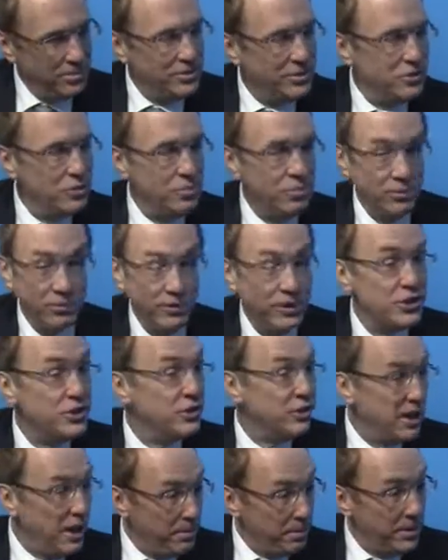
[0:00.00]

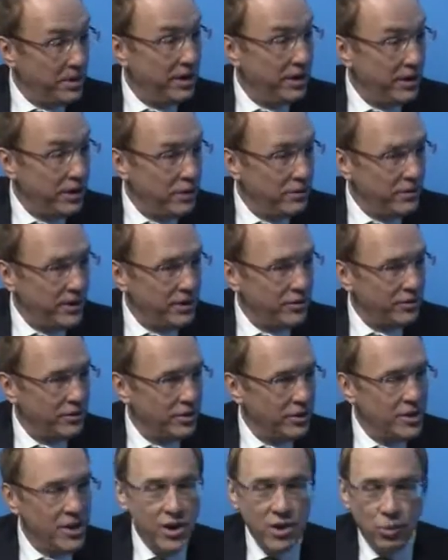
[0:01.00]
superficial epicardial
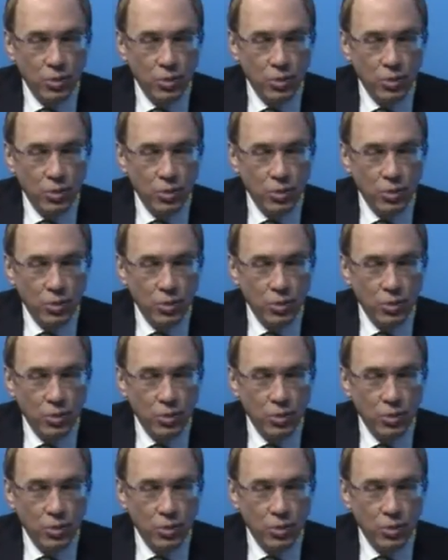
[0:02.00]
vessel,